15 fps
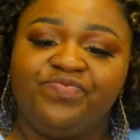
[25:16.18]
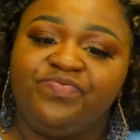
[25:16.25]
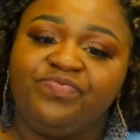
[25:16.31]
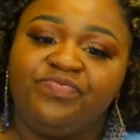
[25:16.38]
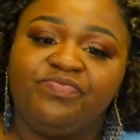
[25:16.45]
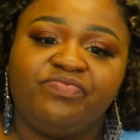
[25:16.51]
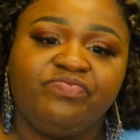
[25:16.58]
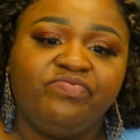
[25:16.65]

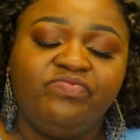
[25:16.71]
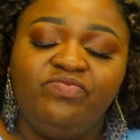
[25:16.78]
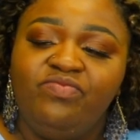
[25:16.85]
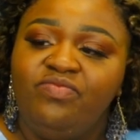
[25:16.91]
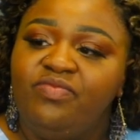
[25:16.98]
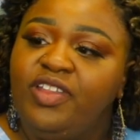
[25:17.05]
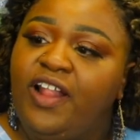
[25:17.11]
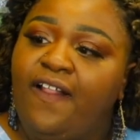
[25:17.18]

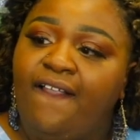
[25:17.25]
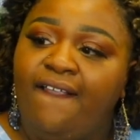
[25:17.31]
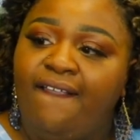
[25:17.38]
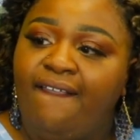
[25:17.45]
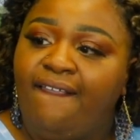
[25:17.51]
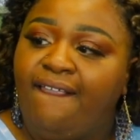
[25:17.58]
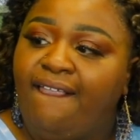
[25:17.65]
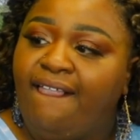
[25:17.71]

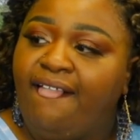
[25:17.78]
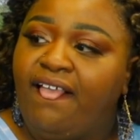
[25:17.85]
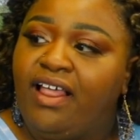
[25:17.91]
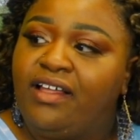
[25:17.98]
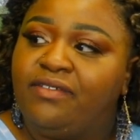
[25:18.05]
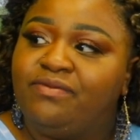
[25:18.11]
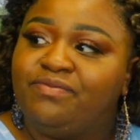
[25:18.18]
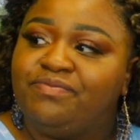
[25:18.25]

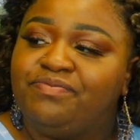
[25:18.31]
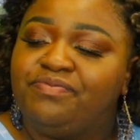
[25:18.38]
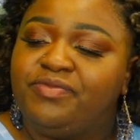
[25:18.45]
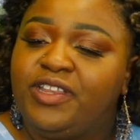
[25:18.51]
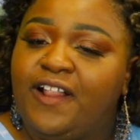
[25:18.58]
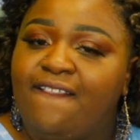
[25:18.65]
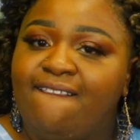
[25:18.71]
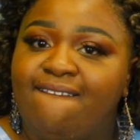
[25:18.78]

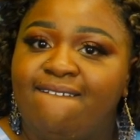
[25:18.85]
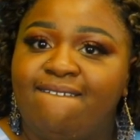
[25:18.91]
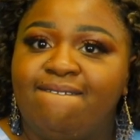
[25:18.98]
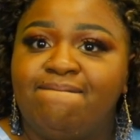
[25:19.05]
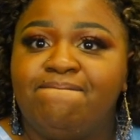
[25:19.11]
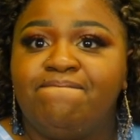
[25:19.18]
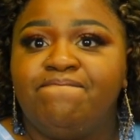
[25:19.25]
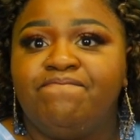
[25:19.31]

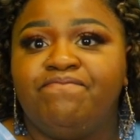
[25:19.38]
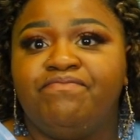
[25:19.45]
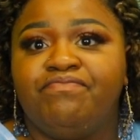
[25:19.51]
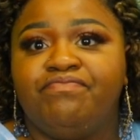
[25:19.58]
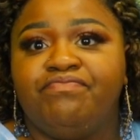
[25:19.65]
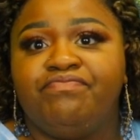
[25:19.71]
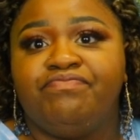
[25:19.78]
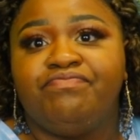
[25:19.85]

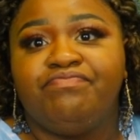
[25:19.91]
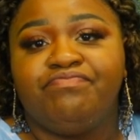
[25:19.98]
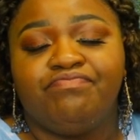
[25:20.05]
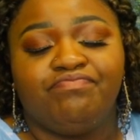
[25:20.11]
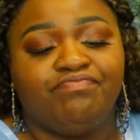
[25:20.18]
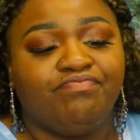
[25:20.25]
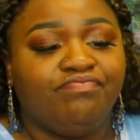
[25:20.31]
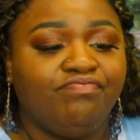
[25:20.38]

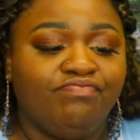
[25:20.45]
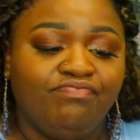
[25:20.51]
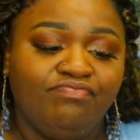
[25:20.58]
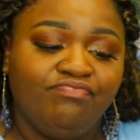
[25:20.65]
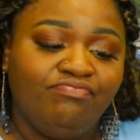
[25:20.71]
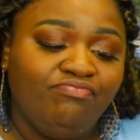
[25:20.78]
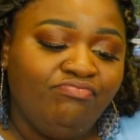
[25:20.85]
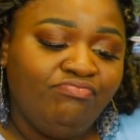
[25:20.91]

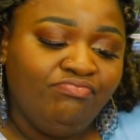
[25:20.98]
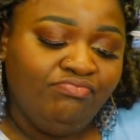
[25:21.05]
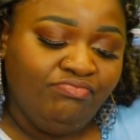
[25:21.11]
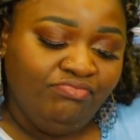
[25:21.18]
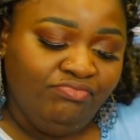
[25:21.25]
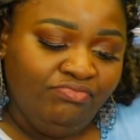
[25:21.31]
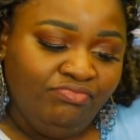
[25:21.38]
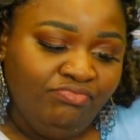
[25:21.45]

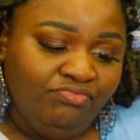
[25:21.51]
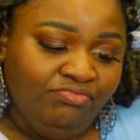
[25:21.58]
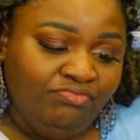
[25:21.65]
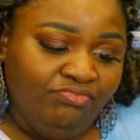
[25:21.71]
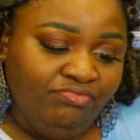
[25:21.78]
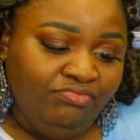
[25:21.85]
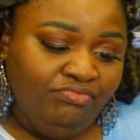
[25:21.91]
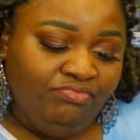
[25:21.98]

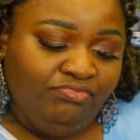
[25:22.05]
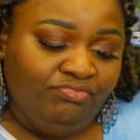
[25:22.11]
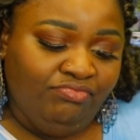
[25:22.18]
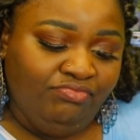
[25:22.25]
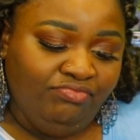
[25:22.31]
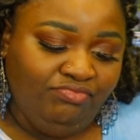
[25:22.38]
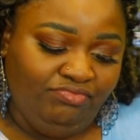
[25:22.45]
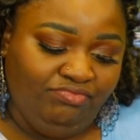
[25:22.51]
No words are spoken by the person on screen.